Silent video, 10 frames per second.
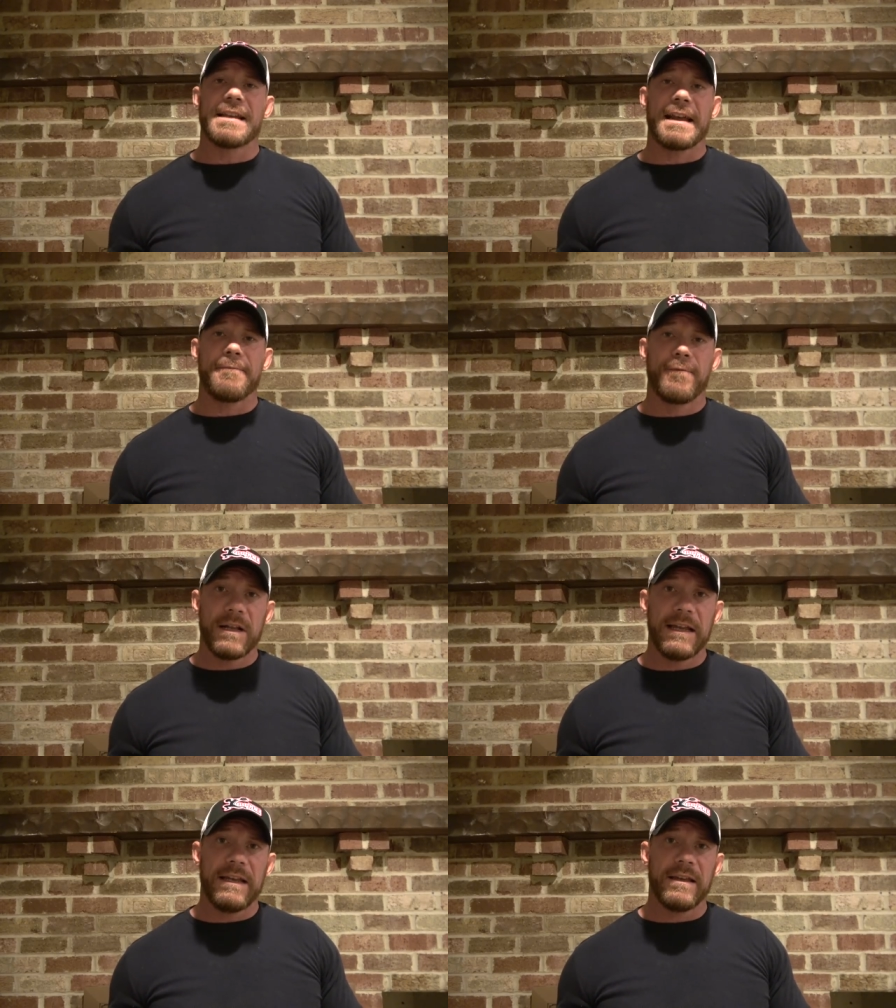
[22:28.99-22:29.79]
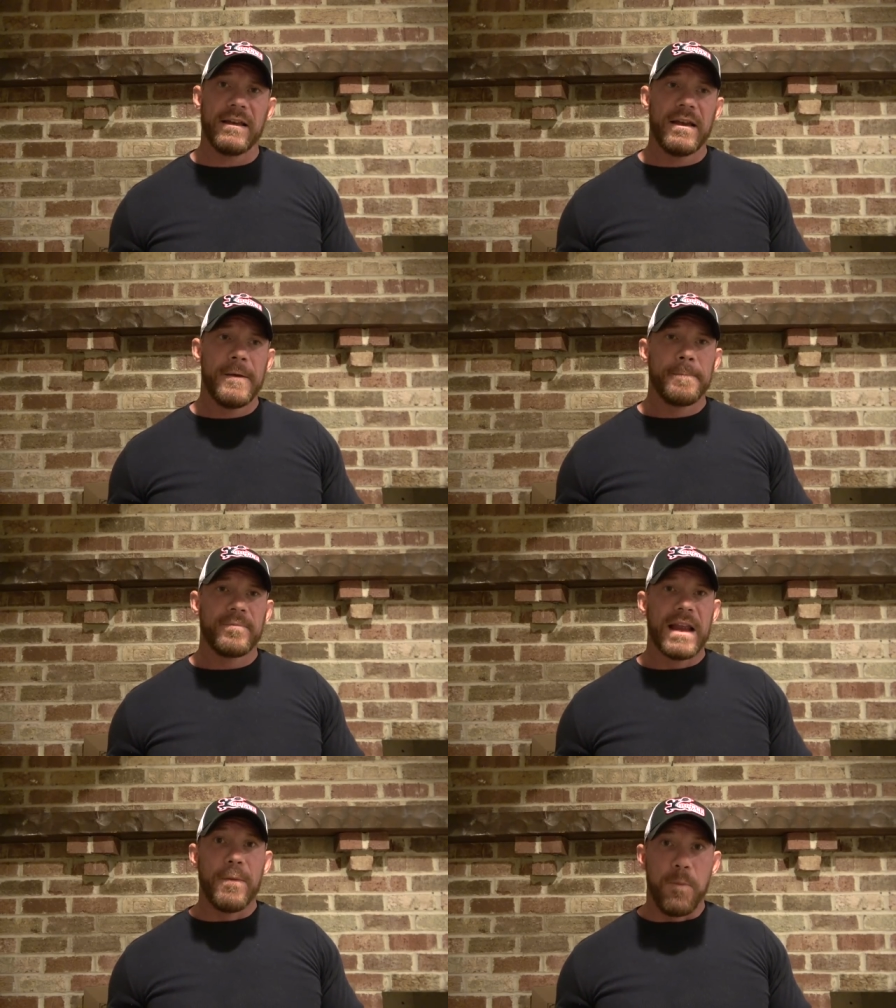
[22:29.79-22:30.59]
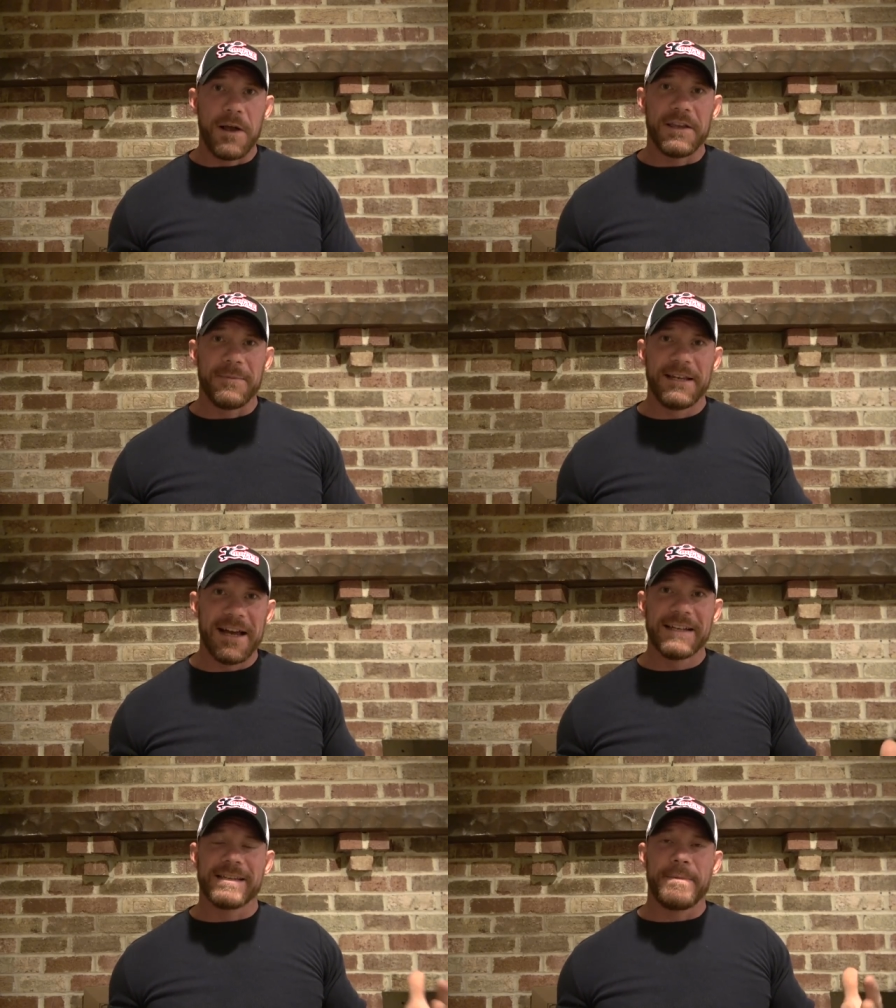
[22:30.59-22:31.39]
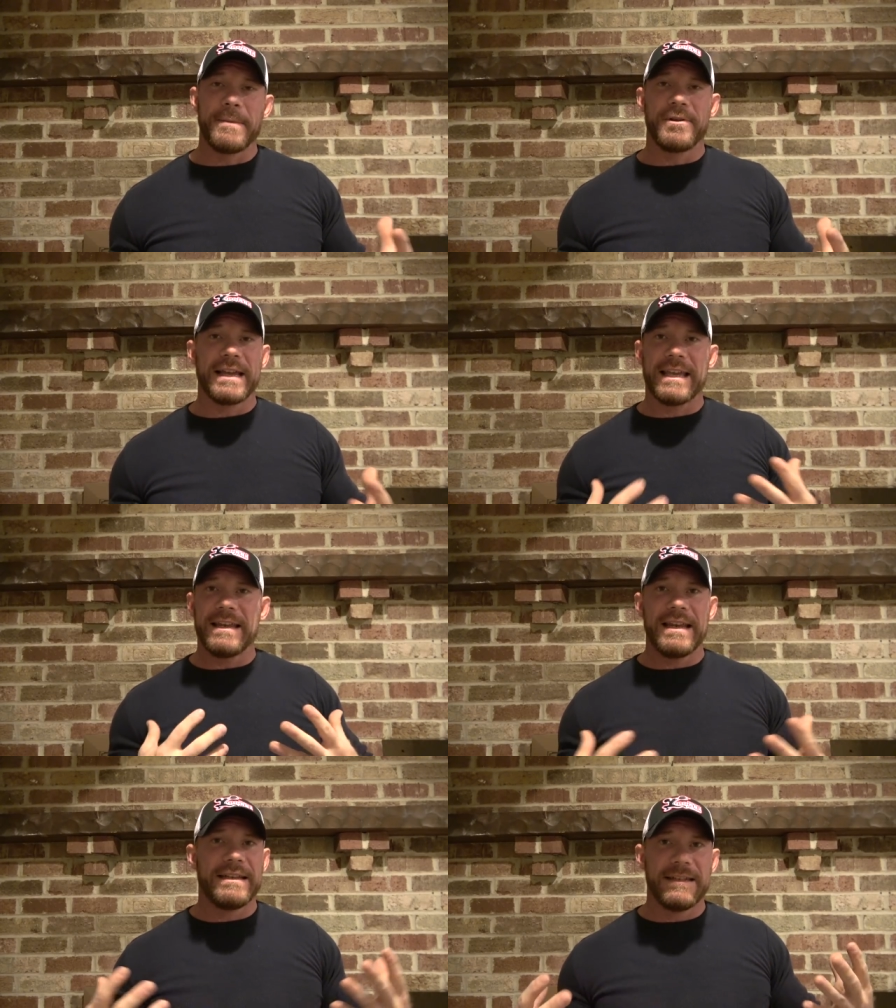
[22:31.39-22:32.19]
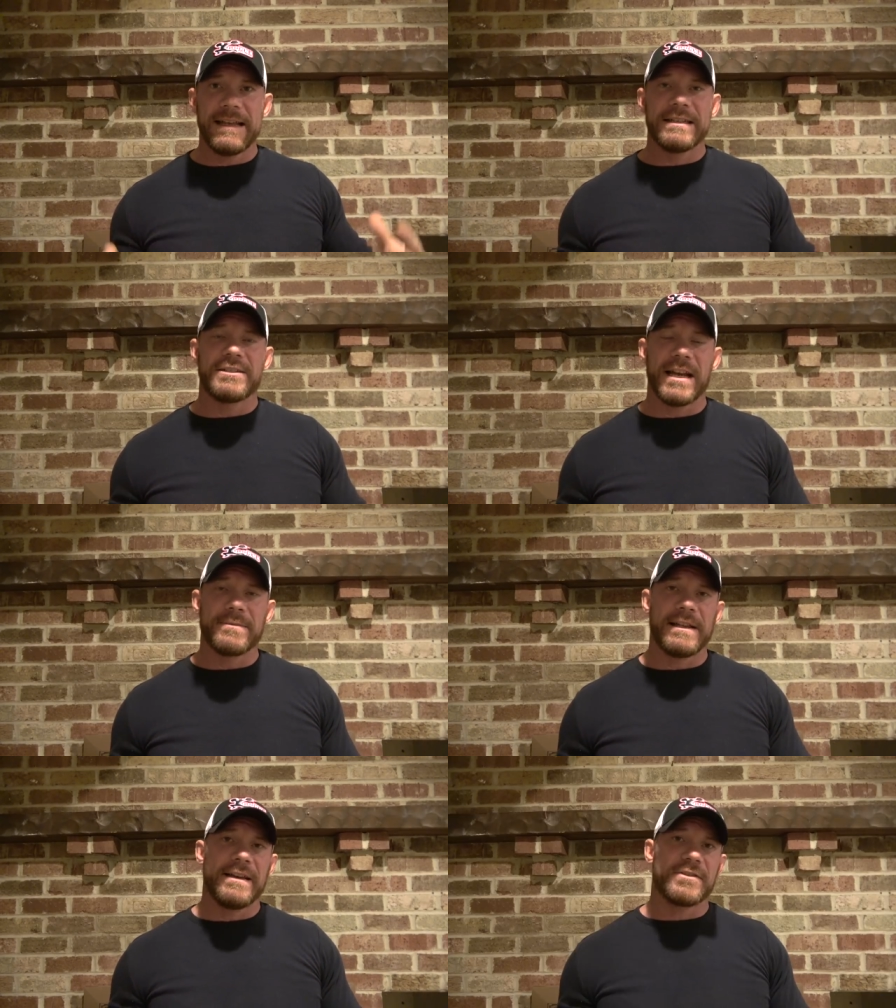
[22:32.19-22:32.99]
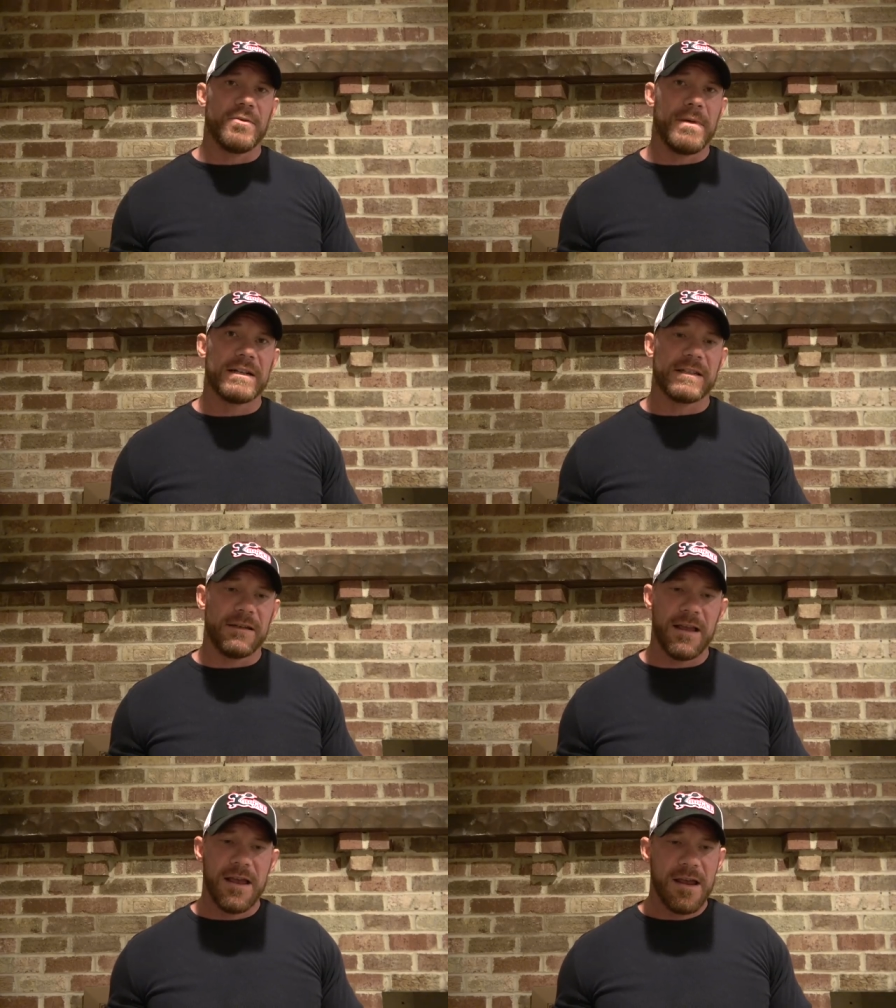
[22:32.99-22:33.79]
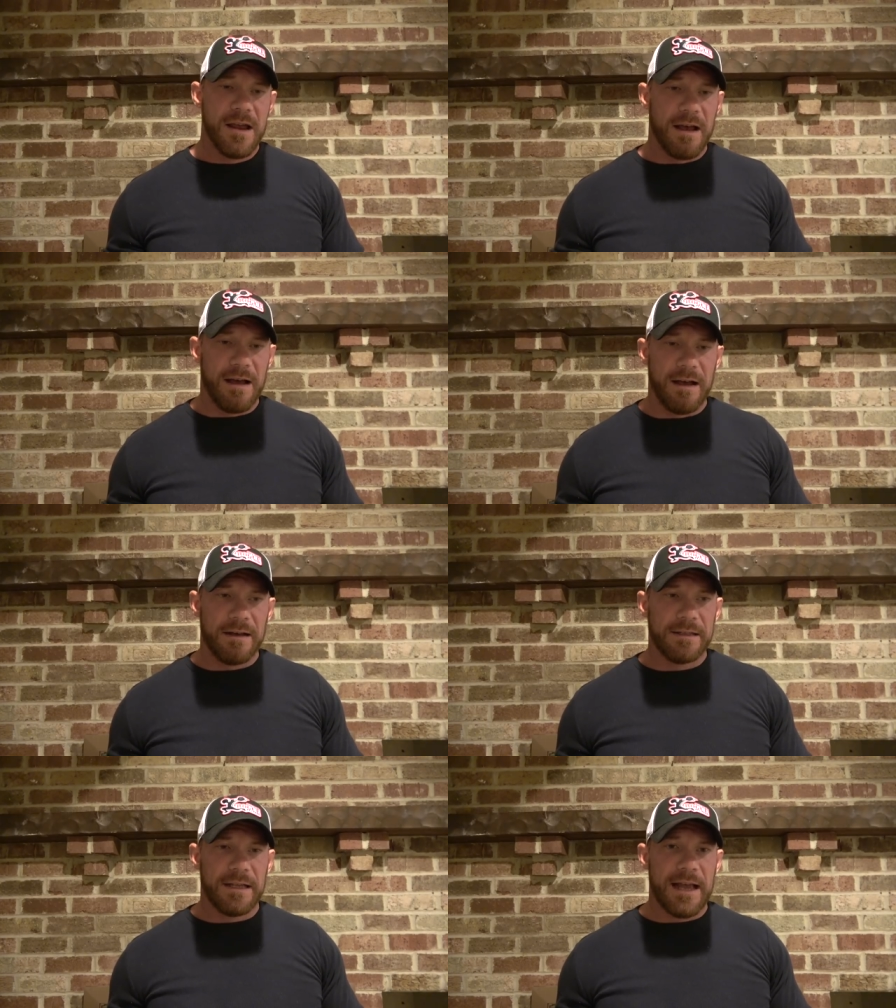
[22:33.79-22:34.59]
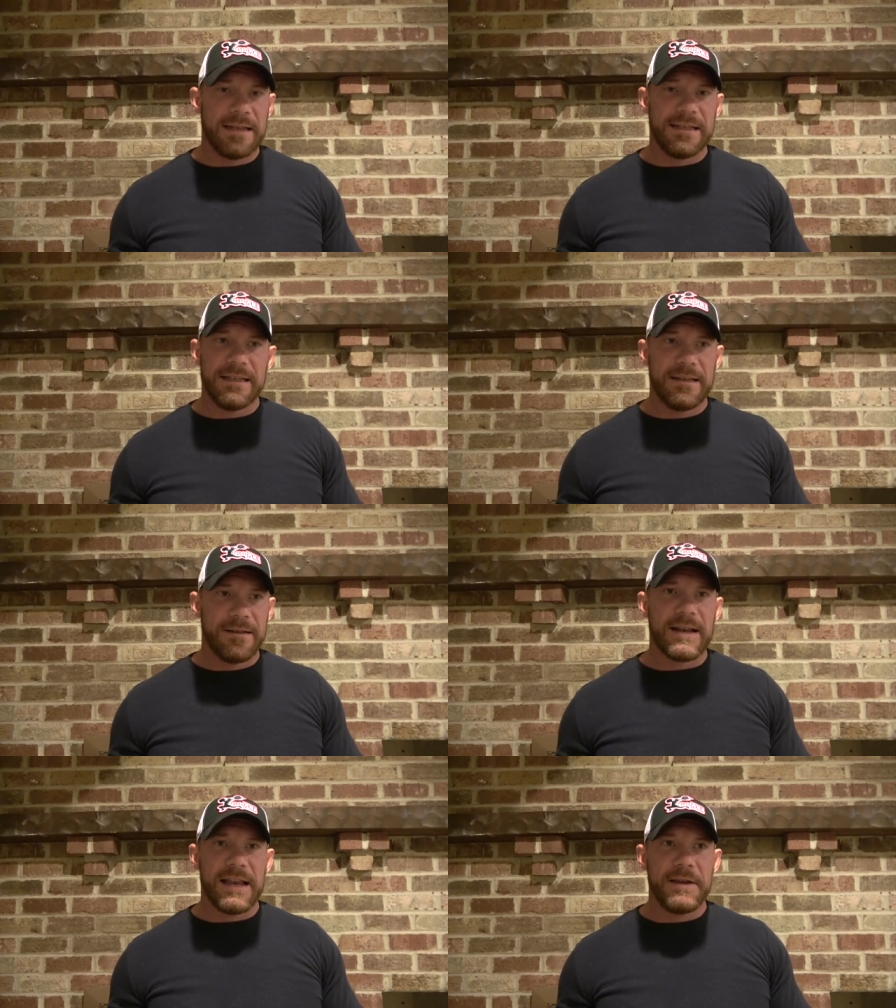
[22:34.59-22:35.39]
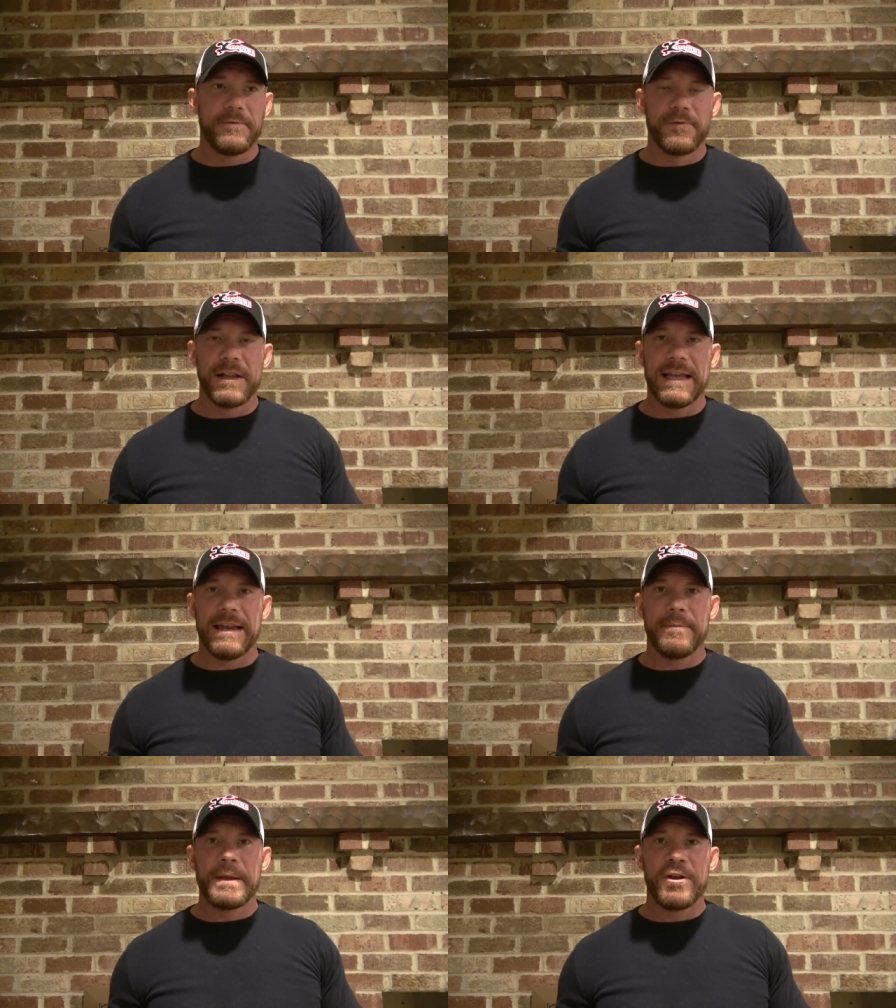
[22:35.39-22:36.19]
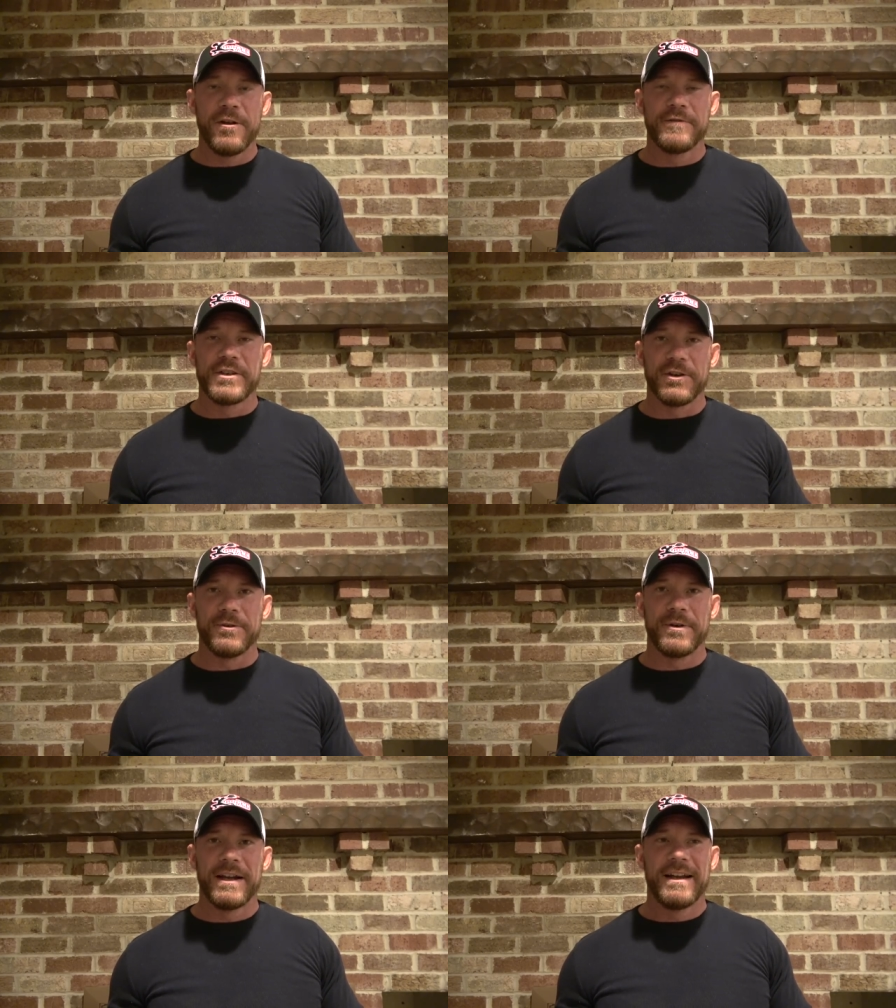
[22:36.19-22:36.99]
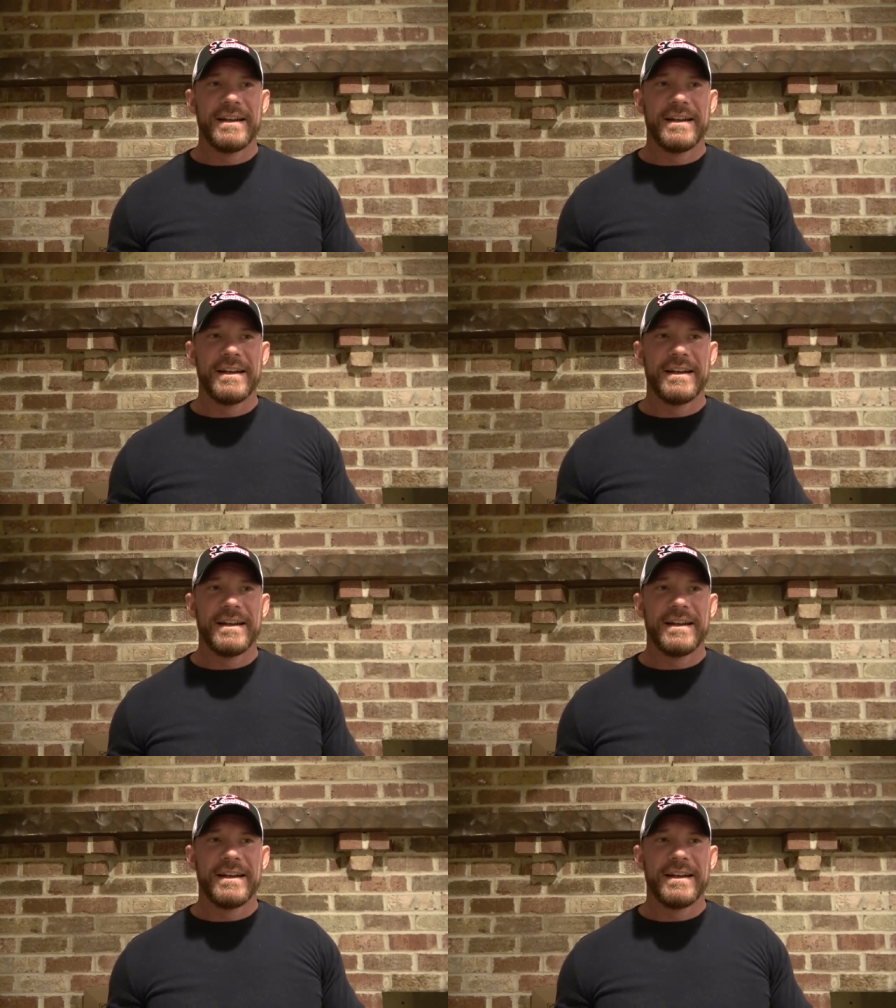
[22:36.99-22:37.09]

Like, I really I want you to be nice to people. Like it, it, it has changed my life so much, and uh, I, it really, it behooves you